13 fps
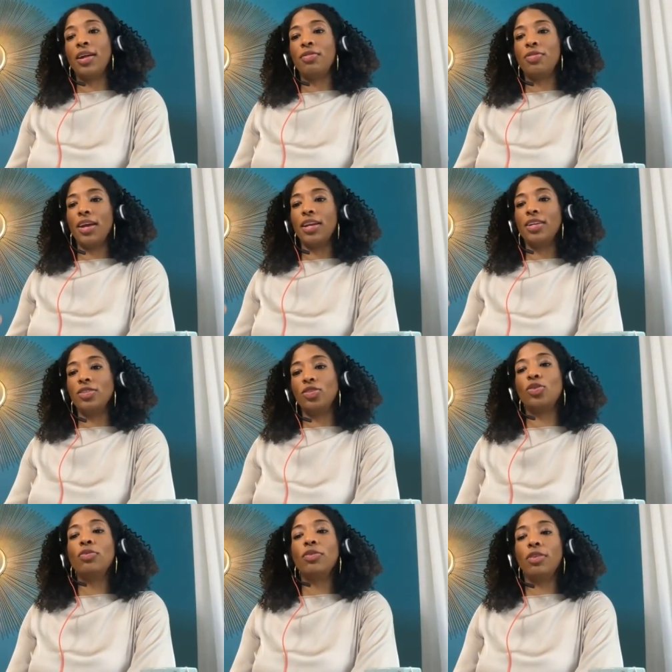that
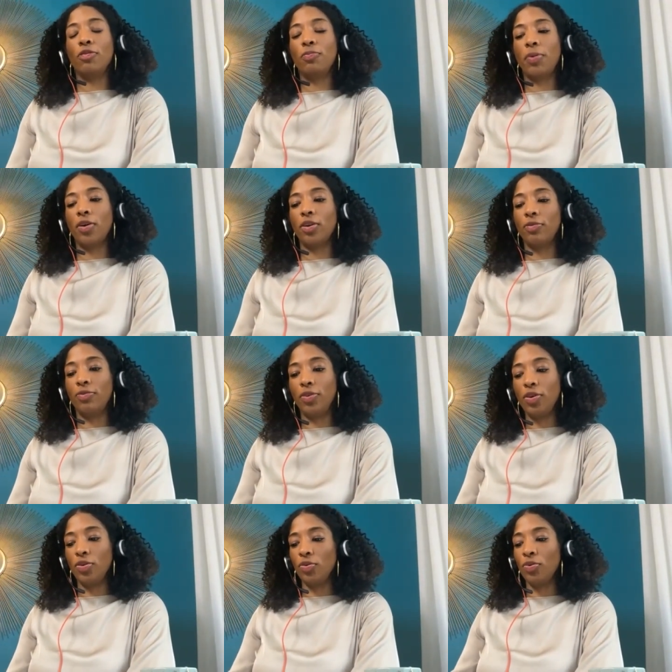intuitive part of
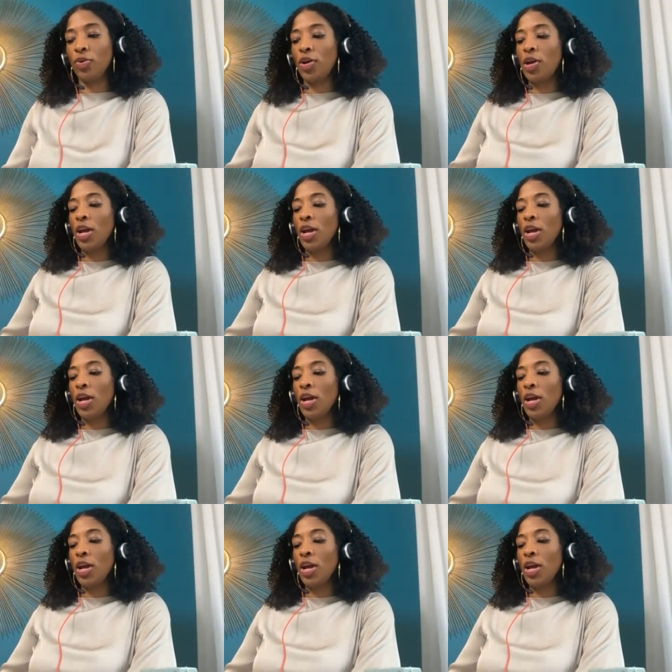you.